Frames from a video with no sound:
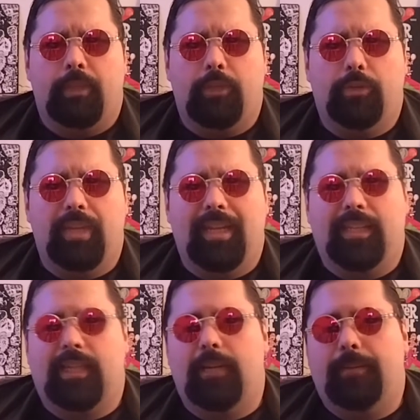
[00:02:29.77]
you think
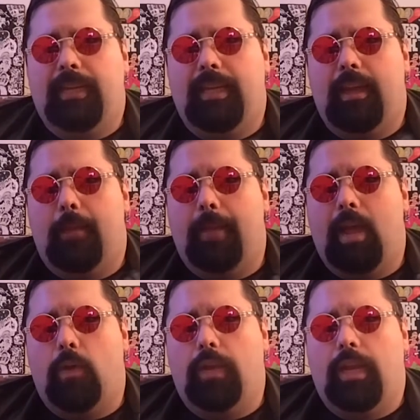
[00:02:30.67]
it's going to be
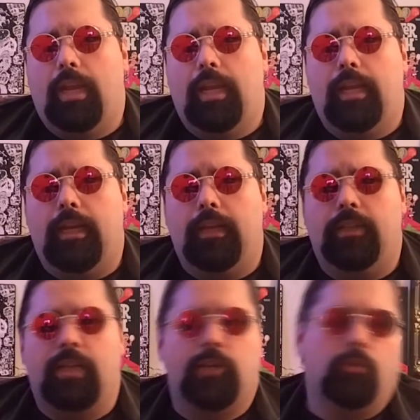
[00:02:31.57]
about a
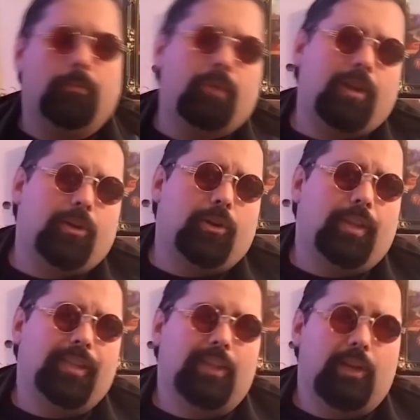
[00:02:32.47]
sexual predator
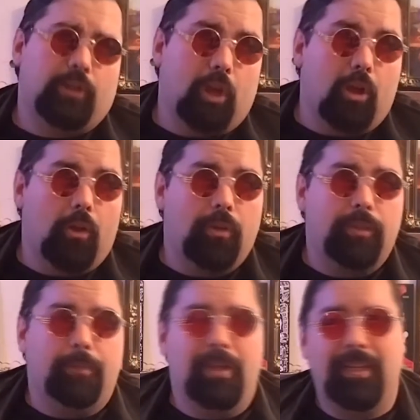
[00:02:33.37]
that's an
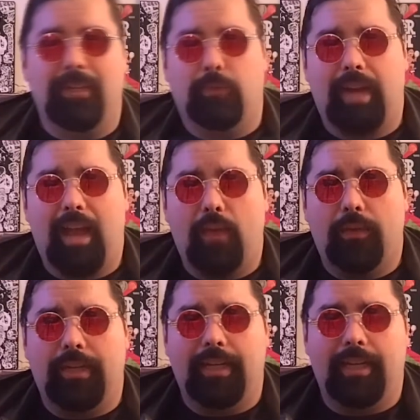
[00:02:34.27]
adult, but in
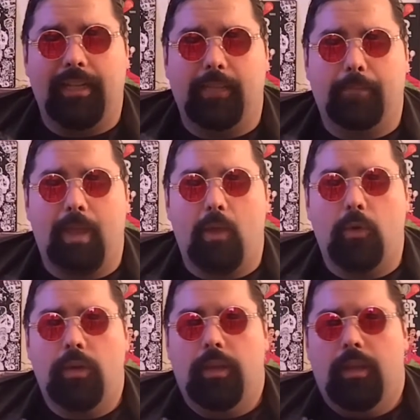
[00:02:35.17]
reality it's about